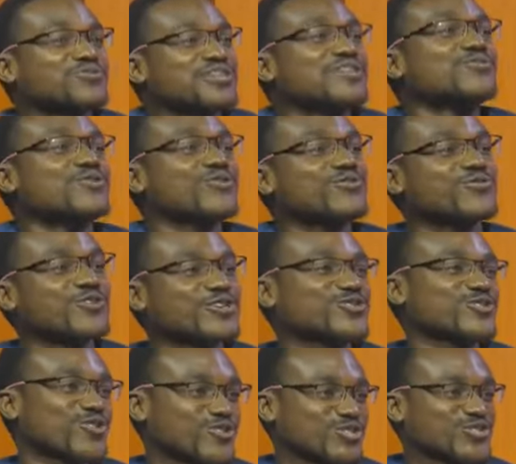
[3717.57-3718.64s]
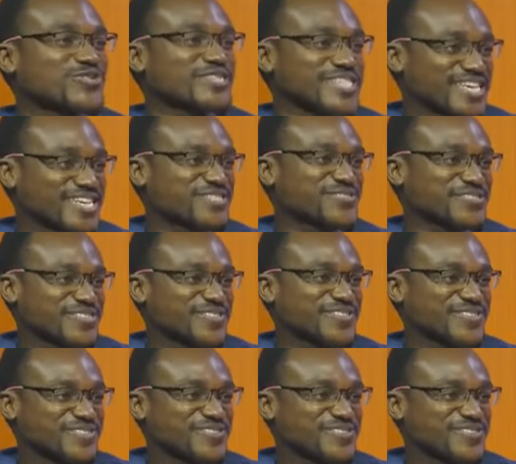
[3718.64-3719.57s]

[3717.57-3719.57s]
really look forward to continue next week. Also.